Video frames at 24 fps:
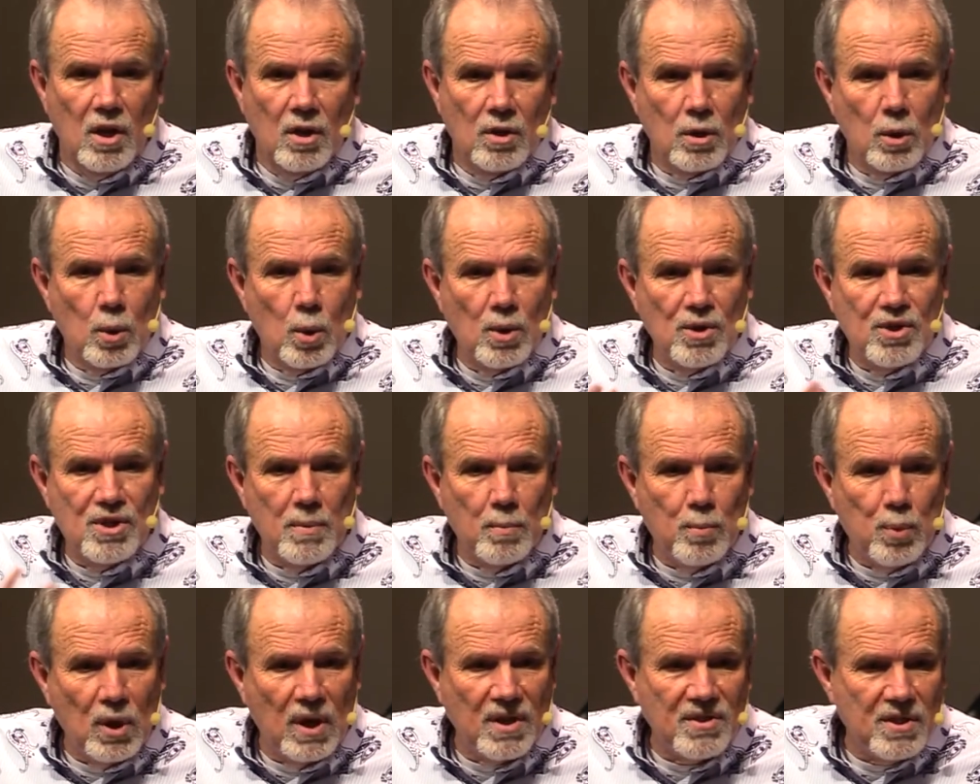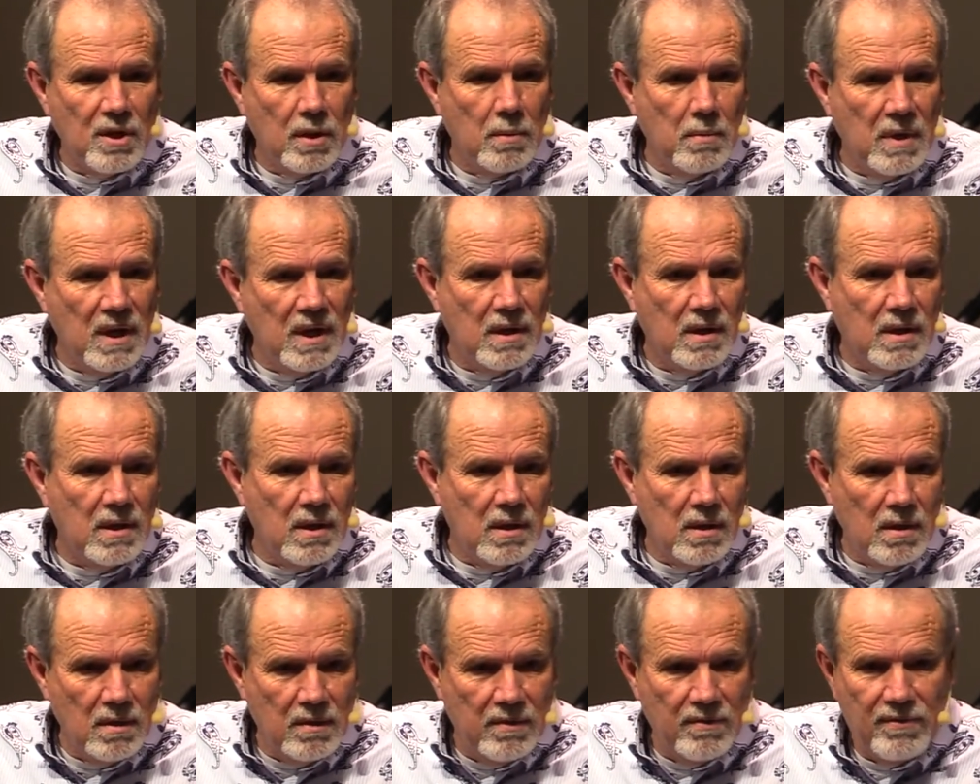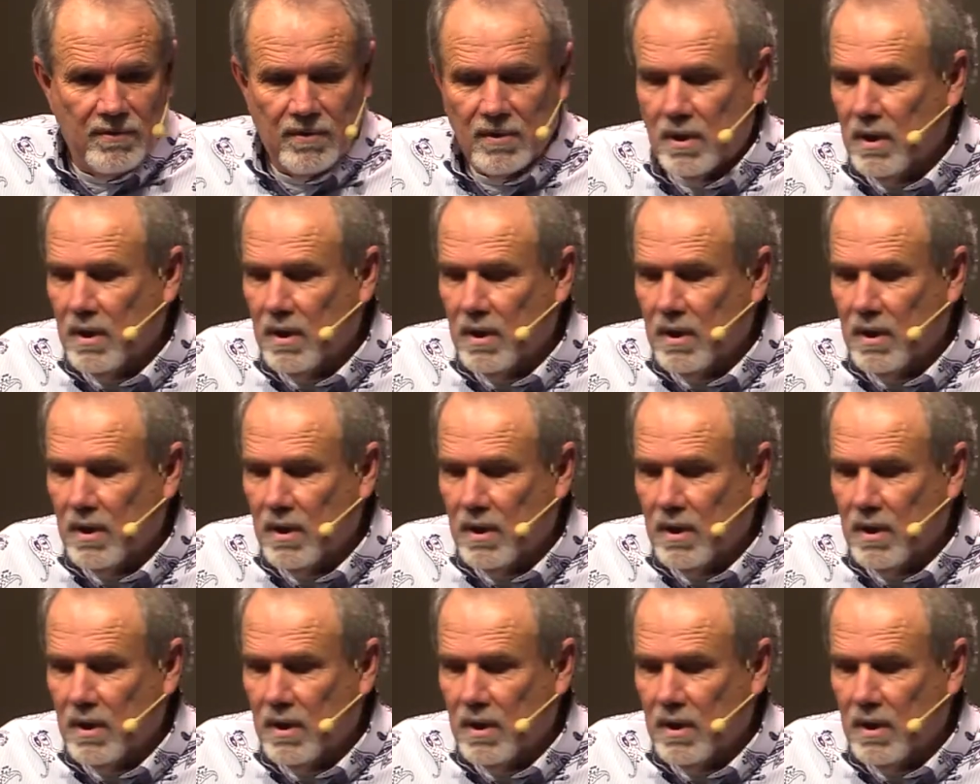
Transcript: The Lord's impressing me to give.